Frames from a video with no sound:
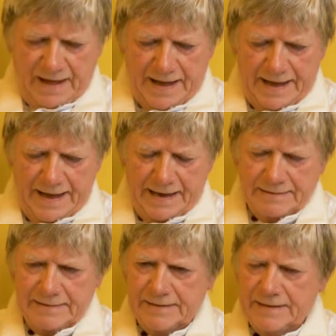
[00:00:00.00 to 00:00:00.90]

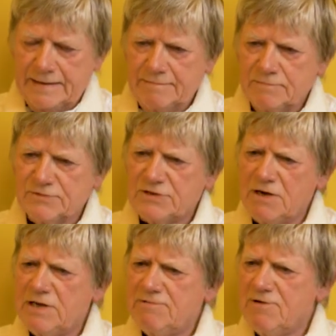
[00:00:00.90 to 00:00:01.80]
And
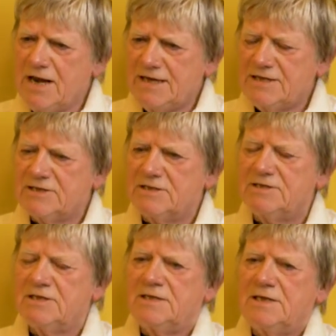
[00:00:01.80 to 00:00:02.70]
so he
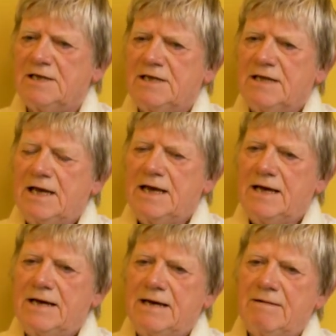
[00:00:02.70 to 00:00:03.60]
related
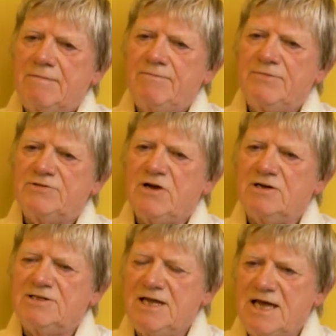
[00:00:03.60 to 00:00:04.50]
this
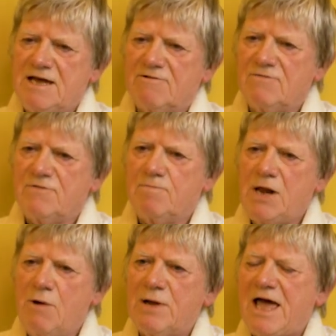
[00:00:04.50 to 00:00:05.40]
idea of the
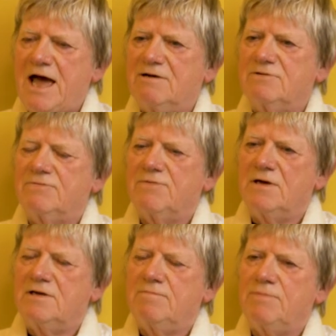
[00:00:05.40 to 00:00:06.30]
blowing out
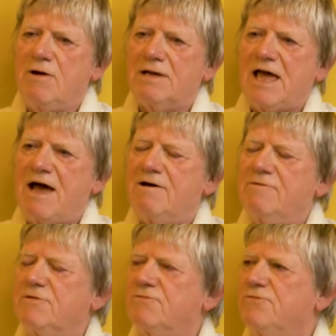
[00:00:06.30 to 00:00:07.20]

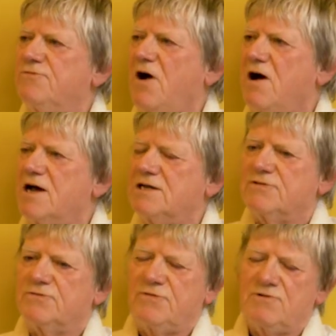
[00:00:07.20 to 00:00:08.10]
of the fires,
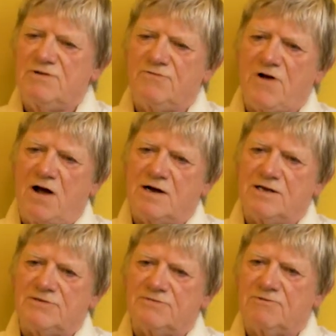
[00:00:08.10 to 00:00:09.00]
the 3
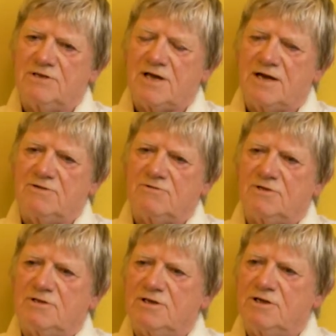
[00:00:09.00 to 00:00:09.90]
fires of greed, hatred
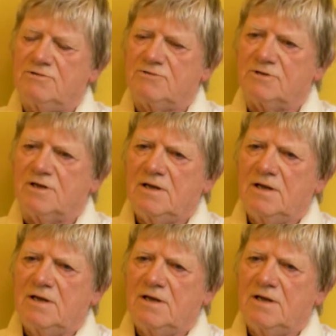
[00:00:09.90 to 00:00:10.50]
and illusion.